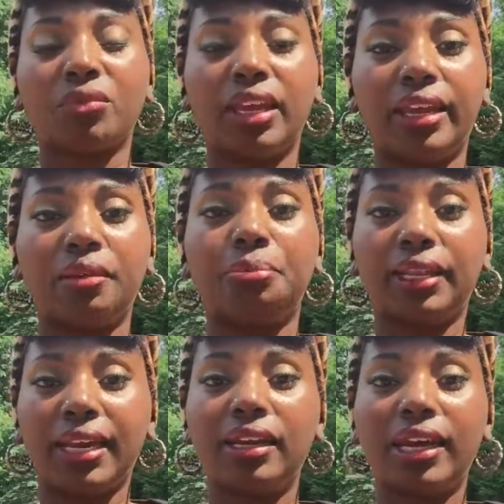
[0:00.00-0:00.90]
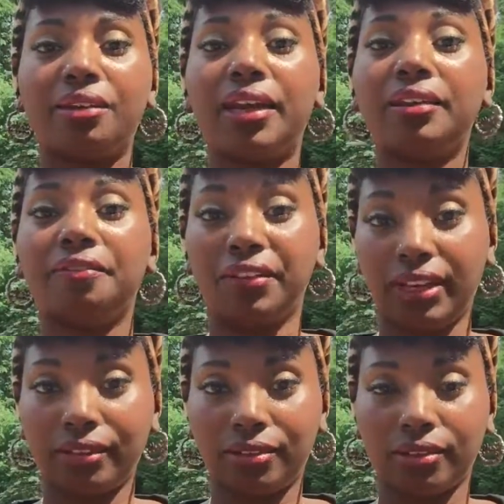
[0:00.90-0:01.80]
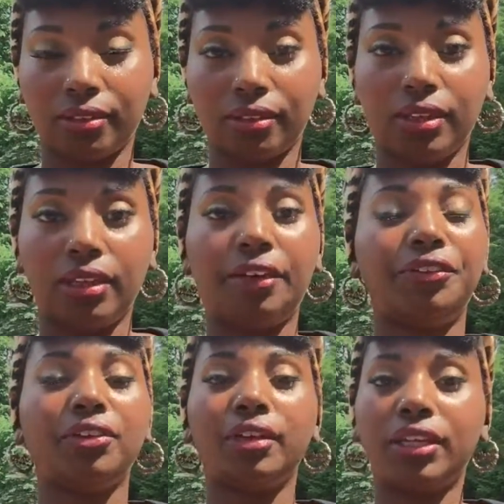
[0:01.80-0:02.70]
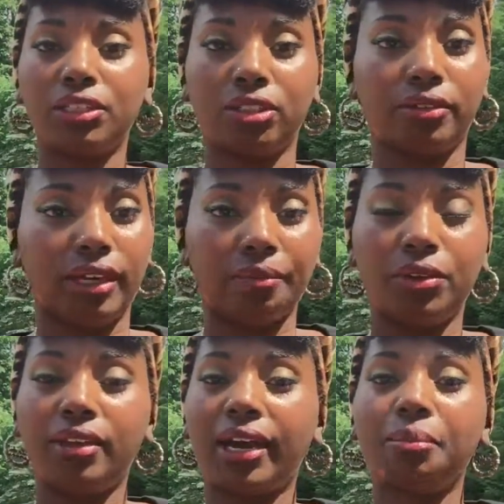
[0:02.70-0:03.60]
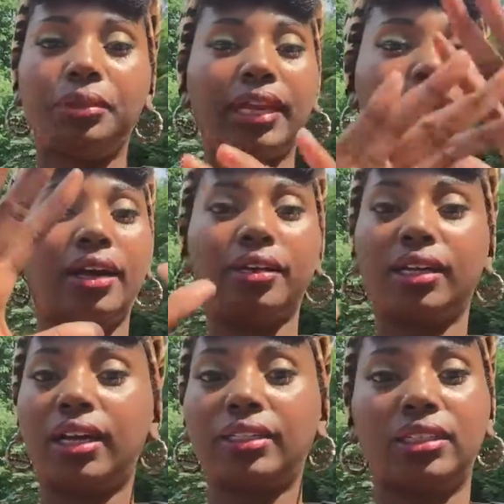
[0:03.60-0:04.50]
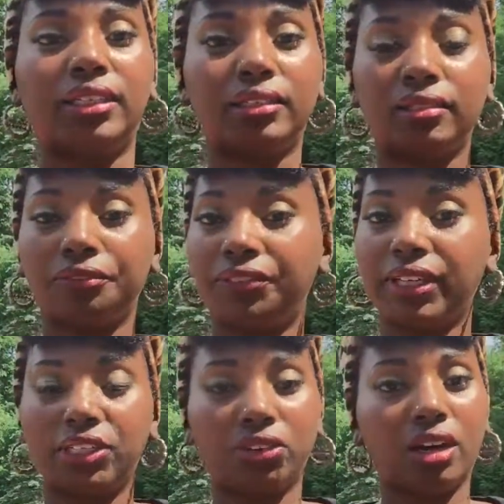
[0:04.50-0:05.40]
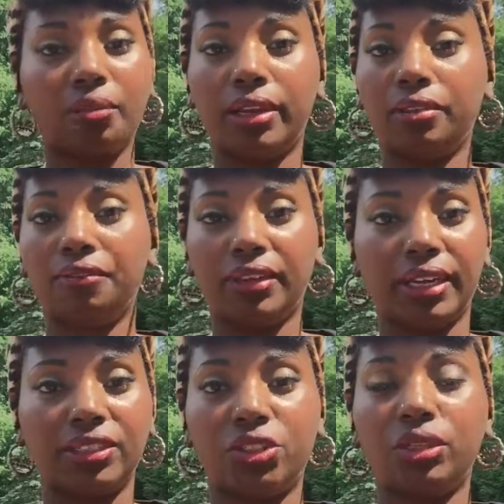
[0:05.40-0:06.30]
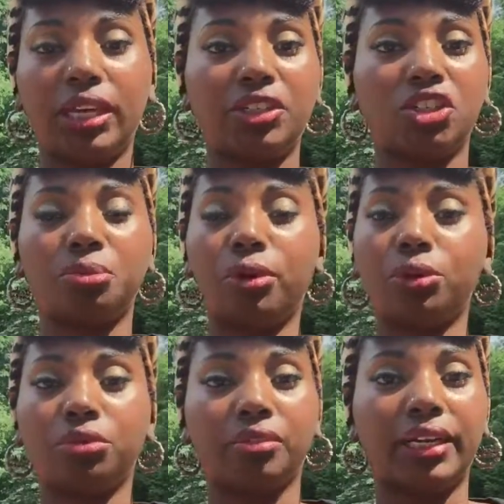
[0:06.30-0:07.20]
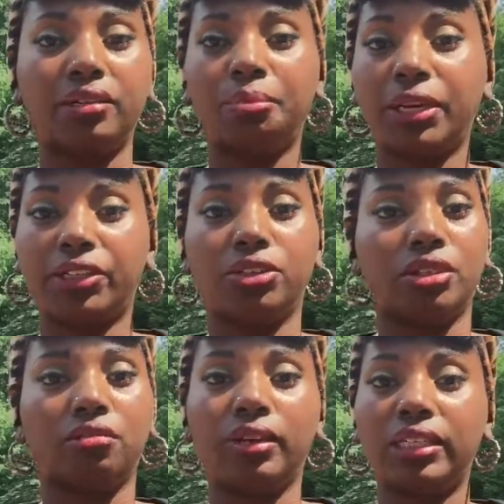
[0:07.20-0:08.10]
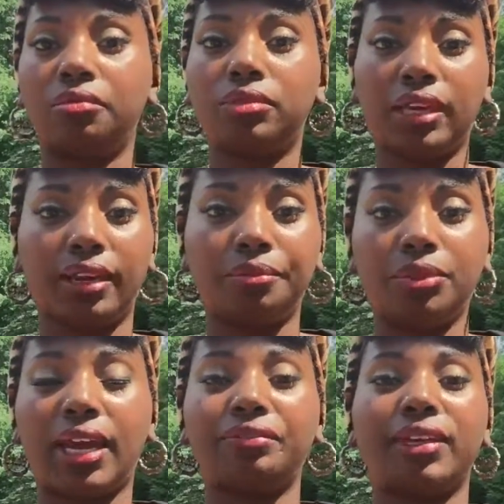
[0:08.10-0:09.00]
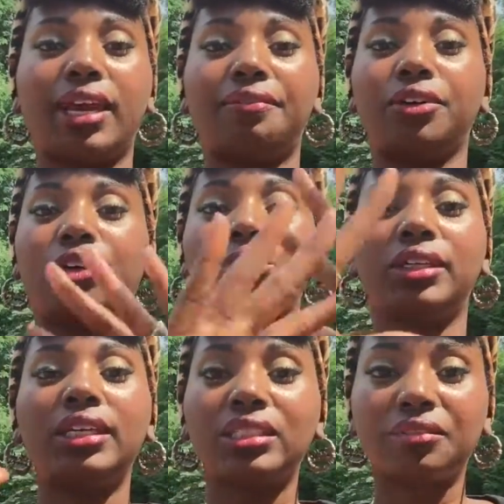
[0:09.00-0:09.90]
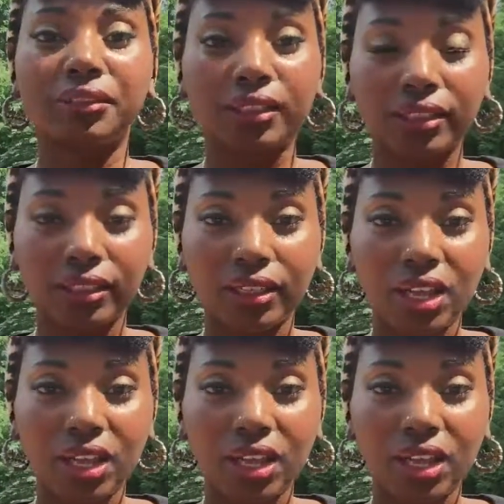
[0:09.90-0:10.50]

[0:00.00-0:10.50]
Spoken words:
and plan it out in advance. If you're on Instagram, you got to plan out your content for Instagram in advance. You can't just post random pictures at random times. You have to have a cohesive look,